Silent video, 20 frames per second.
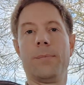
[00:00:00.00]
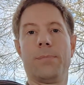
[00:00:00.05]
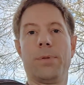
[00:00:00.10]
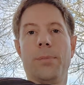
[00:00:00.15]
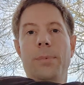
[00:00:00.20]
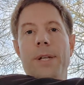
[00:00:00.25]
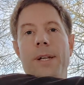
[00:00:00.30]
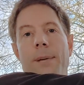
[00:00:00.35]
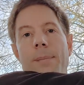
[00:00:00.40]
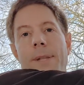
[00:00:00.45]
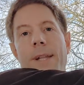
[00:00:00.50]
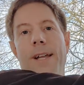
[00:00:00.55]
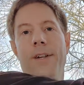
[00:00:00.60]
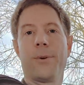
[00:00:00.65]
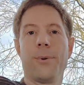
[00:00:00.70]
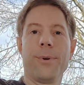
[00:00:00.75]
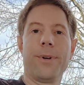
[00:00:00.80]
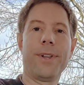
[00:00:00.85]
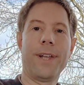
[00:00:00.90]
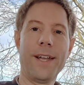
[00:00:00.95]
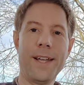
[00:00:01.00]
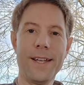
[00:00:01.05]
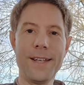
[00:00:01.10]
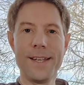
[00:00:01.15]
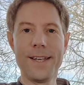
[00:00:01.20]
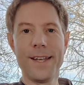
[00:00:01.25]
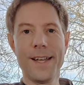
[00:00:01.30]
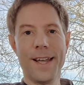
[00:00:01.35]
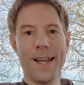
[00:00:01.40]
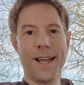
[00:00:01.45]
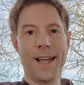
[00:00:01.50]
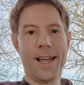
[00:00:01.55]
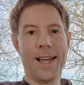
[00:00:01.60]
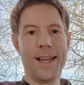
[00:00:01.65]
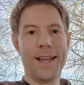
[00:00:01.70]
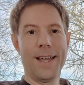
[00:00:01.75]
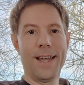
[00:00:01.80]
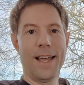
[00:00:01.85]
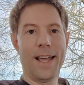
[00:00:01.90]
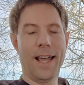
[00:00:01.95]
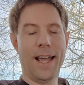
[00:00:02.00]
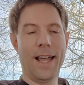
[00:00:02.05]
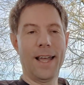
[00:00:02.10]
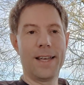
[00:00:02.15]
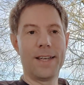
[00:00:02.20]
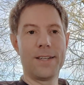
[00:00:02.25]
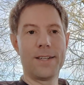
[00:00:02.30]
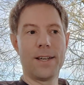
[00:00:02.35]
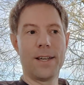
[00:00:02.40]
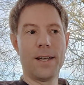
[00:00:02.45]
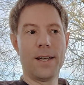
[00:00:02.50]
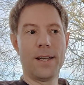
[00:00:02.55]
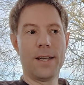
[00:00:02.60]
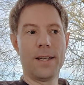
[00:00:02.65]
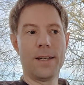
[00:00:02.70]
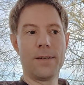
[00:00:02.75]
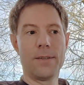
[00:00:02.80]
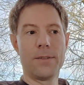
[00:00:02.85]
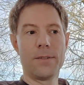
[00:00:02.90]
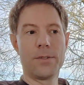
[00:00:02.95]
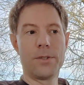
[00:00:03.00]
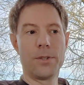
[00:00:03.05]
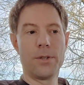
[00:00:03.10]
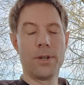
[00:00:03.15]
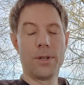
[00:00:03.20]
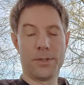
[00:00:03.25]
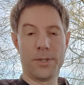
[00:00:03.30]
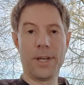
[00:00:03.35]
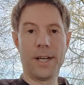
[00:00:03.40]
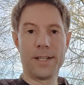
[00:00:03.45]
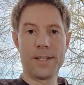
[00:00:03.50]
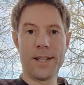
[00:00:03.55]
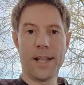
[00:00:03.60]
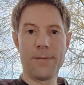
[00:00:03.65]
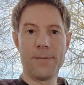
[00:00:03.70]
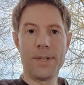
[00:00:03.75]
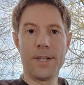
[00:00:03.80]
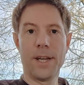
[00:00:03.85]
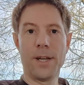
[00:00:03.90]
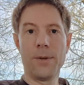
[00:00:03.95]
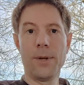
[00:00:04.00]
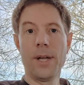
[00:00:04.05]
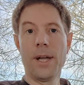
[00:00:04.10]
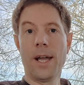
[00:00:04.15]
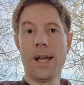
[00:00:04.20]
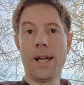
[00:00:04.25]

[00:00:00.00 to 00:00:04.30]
probably up in that corner there, and to link to that video,